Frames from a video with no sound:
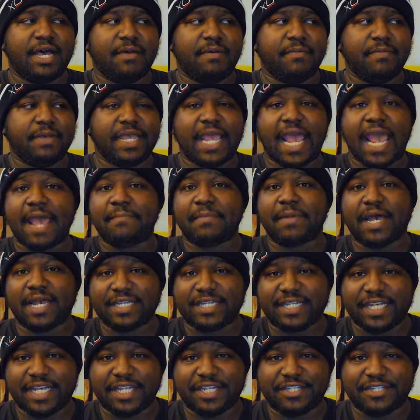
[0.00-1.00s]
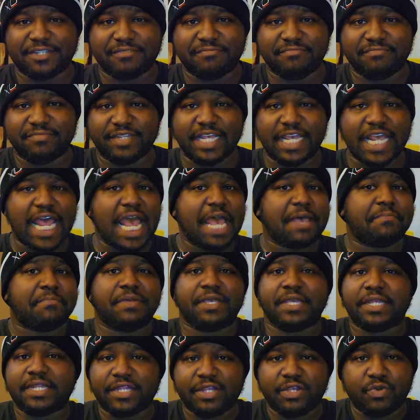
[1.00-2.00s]
it had my attention. Then I
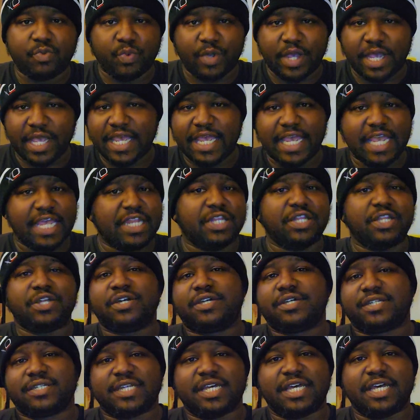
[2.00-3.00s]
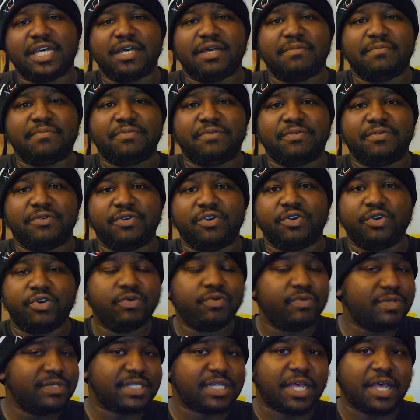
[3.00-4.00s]
immediately went and looked up
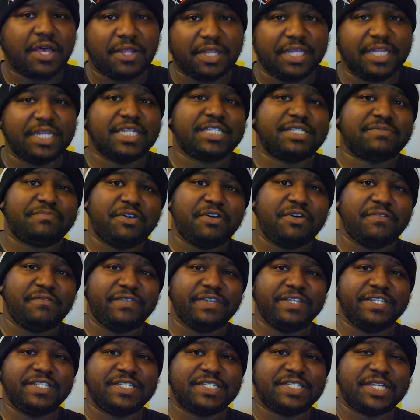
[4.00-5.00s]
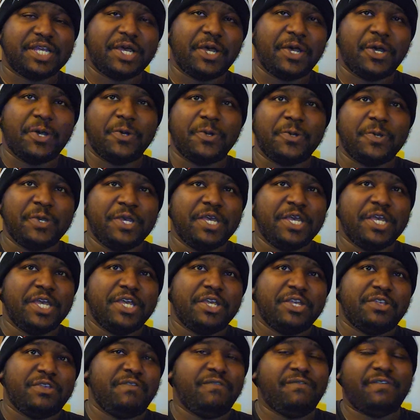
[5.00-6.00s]
who was all in this movie. So
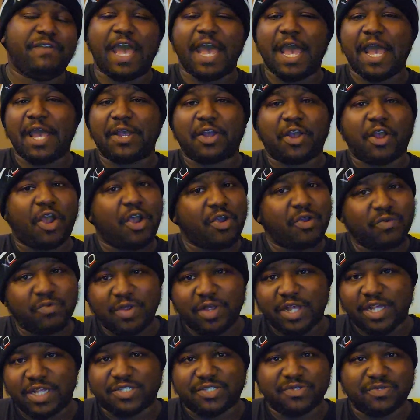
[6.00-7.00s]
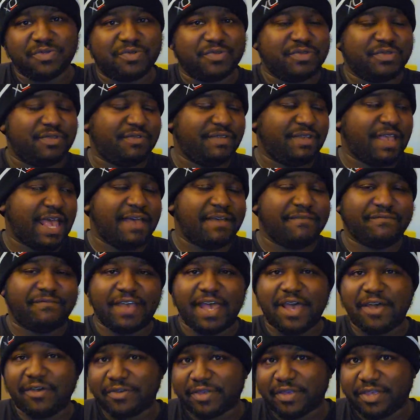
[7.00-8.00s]
you've got Kurt Russell, you've got
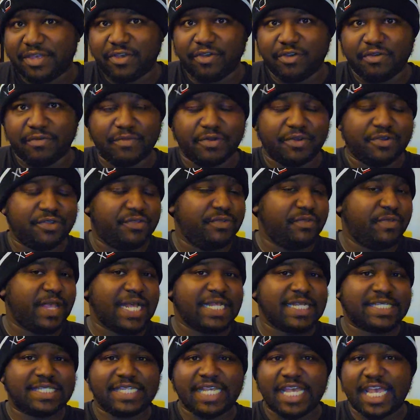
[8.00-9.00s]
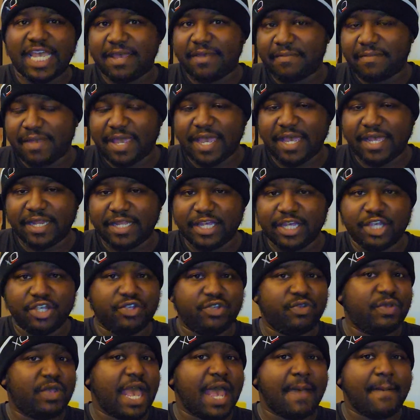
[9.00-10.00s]
Val Kilmer, you got Sam Elliott,
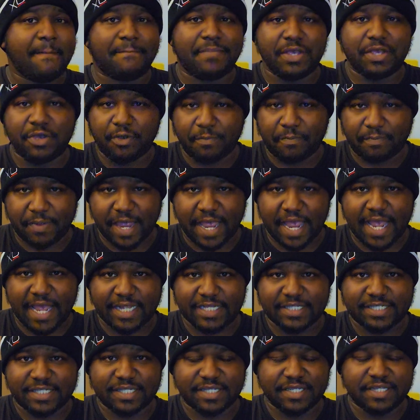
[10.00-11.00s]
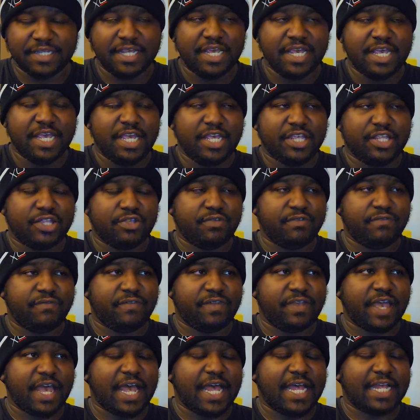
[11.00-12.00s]
you got Bill Paxton, you've
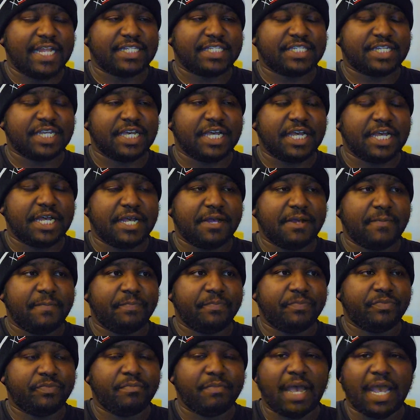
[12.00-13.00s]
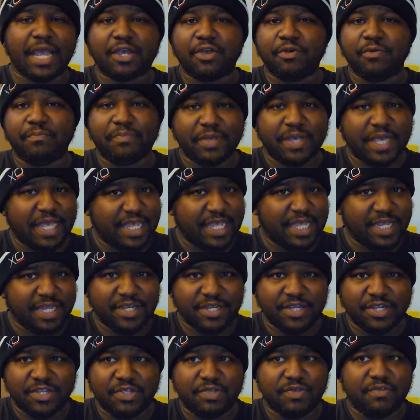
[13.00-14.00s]
got Michael Biehn,
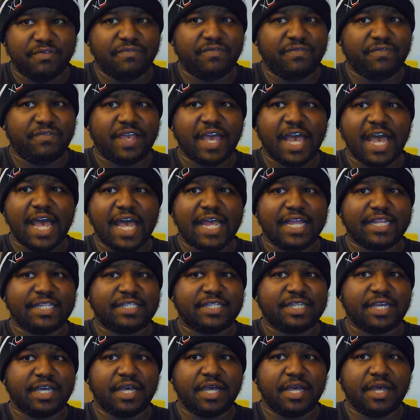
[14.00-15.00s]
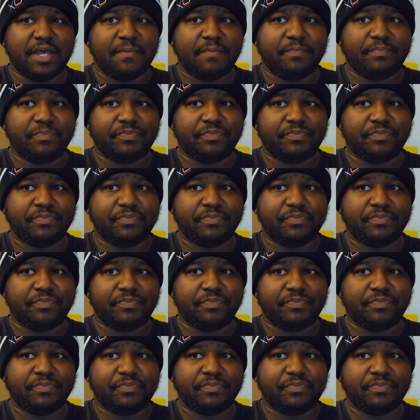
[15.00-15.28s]
you've got gosh,